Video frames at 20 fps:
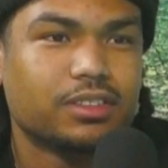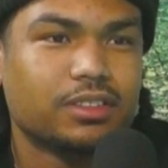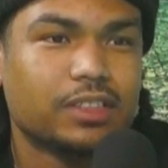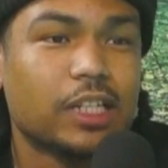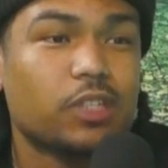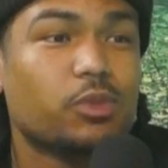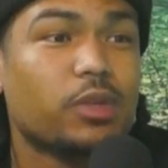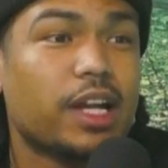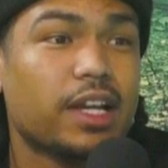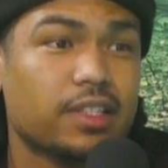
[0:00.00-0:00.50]

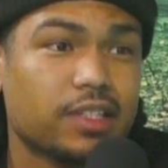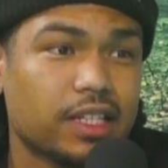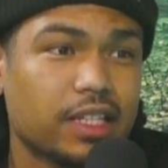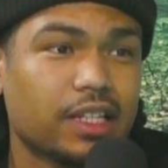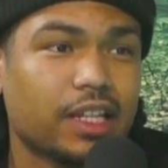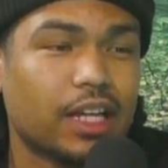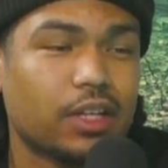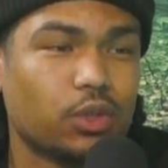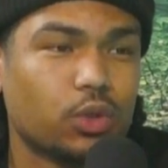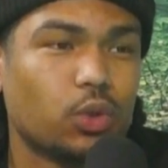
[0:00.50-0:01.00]
that's when I
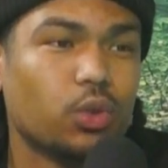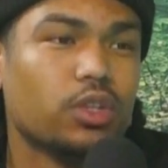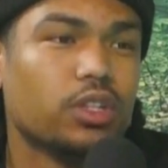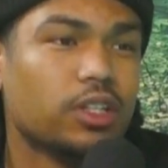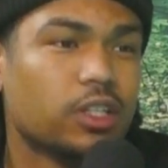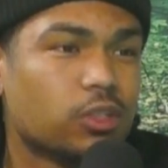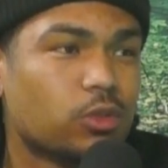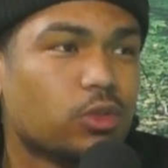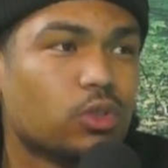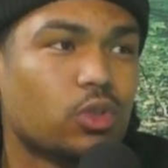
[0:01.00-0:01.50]
seen like who
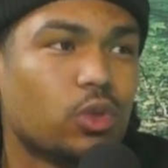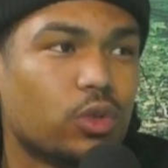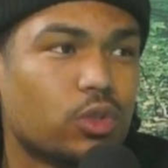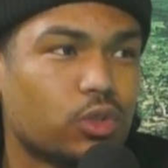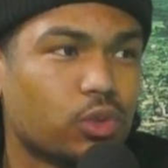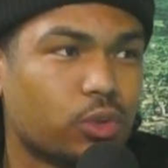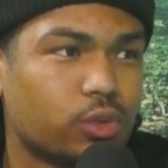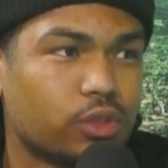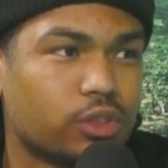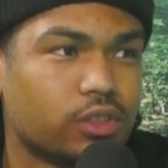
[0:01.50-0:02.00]
this was going
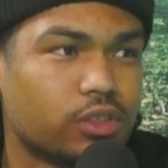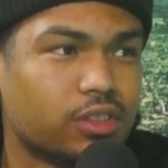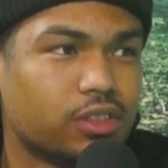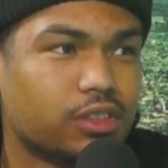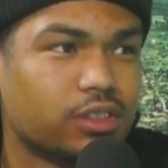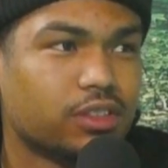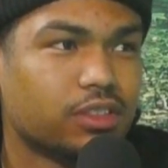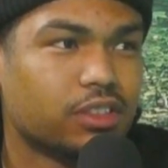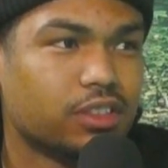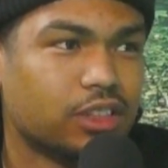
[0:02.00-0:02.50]
towards.
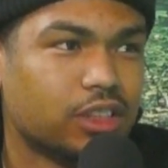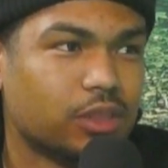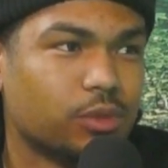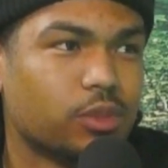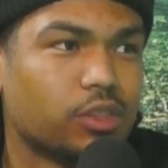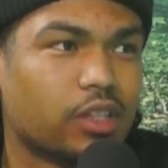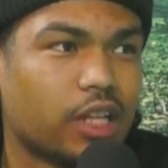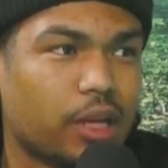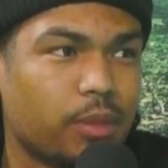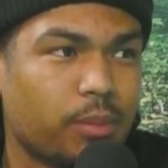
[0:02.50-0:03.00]
And it
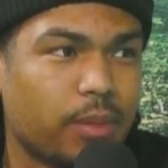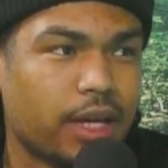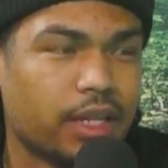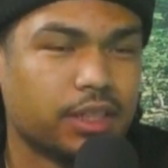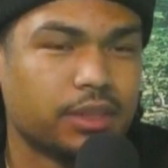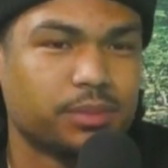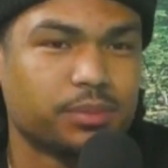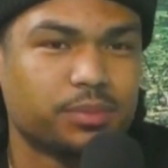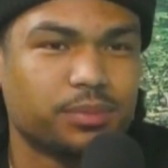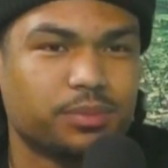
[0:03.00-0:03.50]
was like
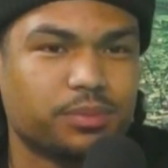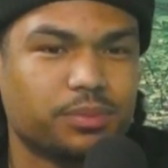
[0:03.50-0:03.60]
Megan.